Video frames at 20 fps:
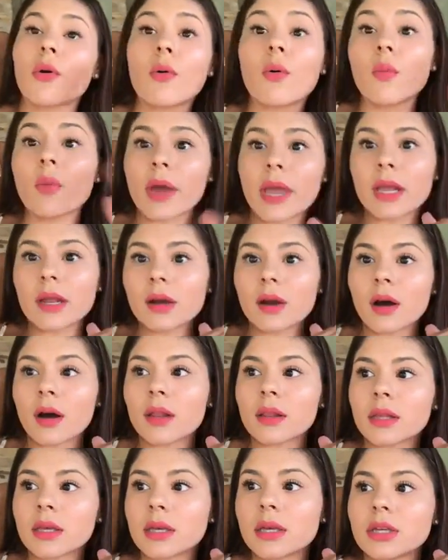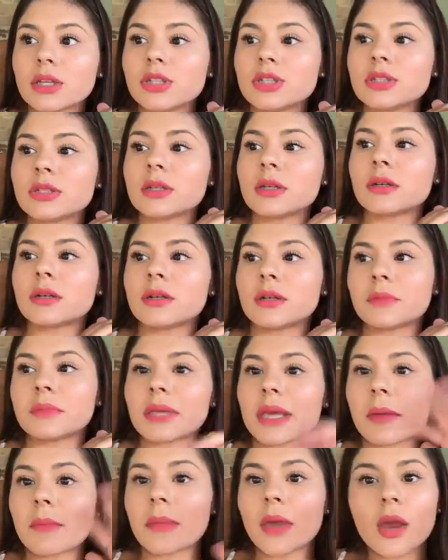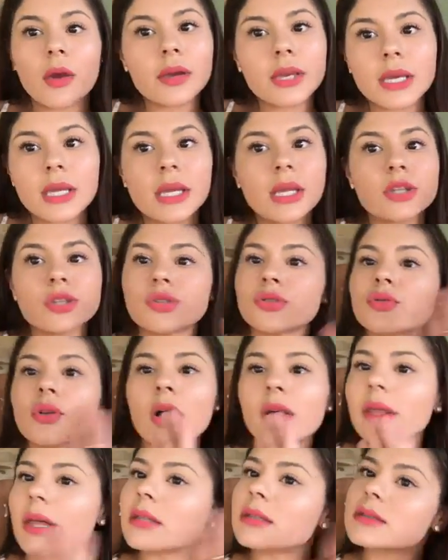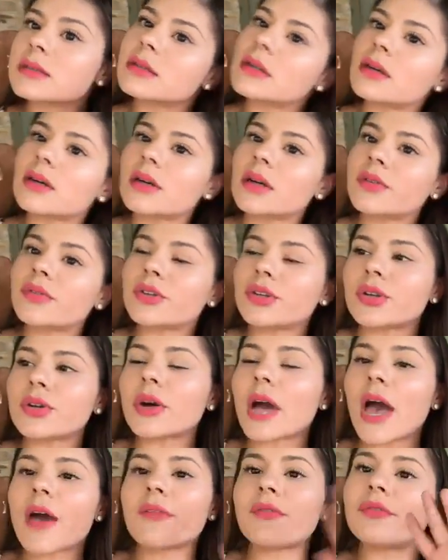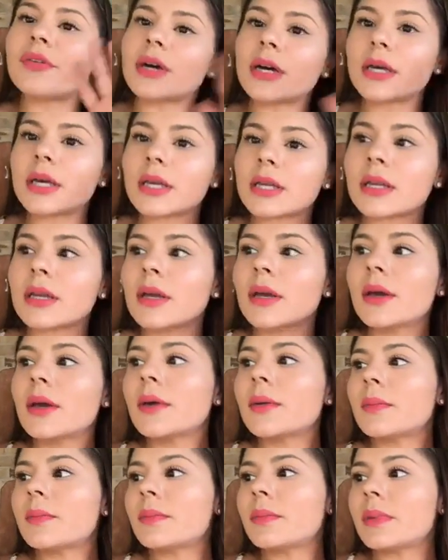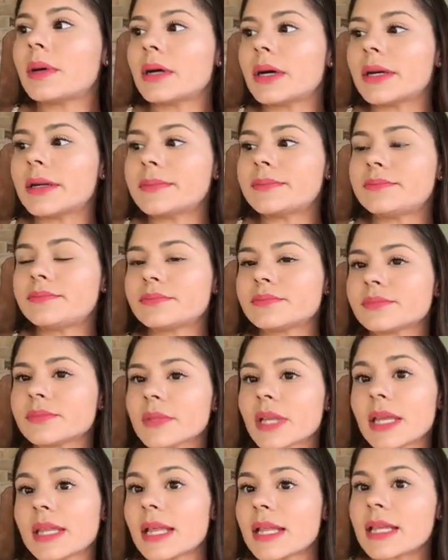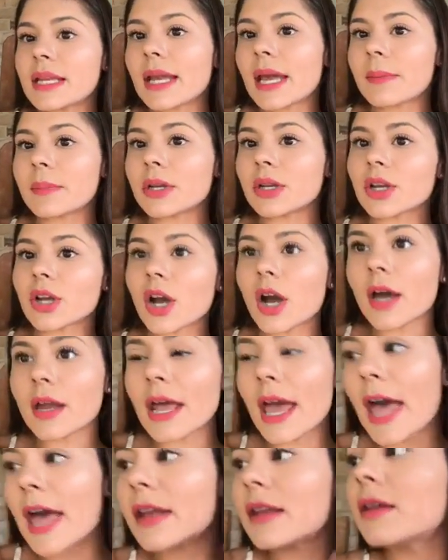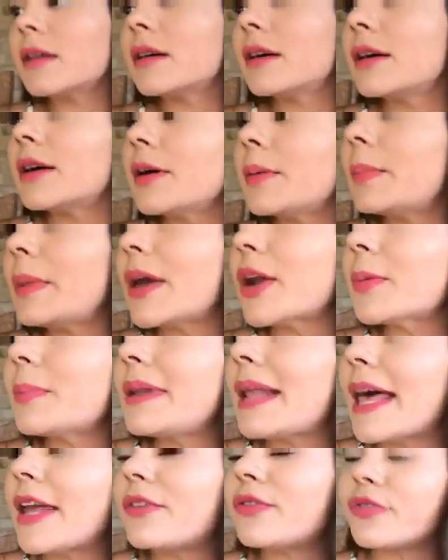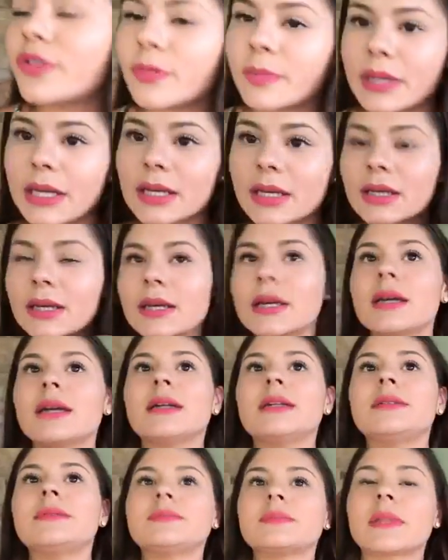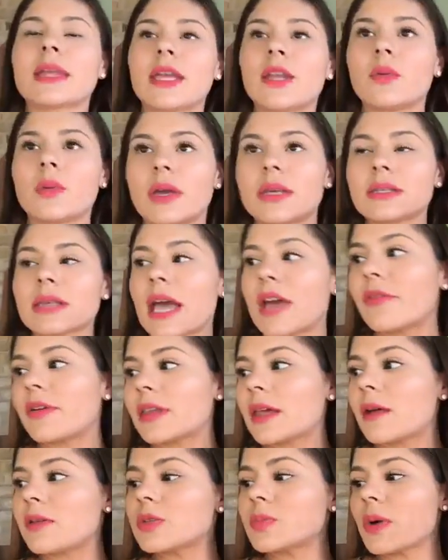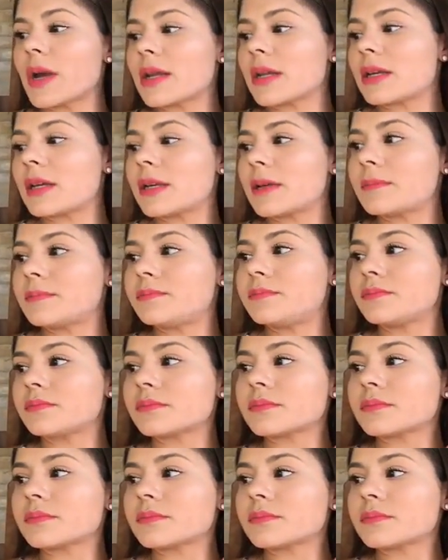away to college, get married and do all that stuff, you know, have fun. But that didn't happen. God had a better plan for me. Anyways, I found out I was pregnant,